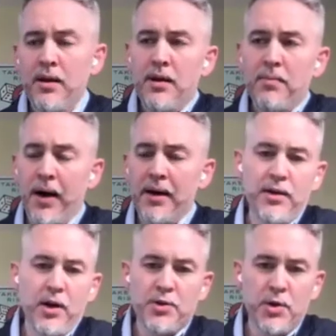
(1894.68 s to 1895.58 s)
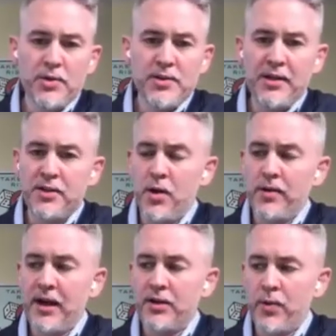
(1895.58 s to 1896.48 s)
But, chose not to go in
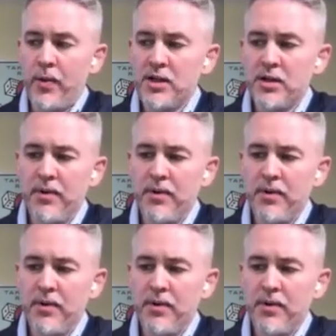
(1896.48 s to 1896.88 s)
that direction,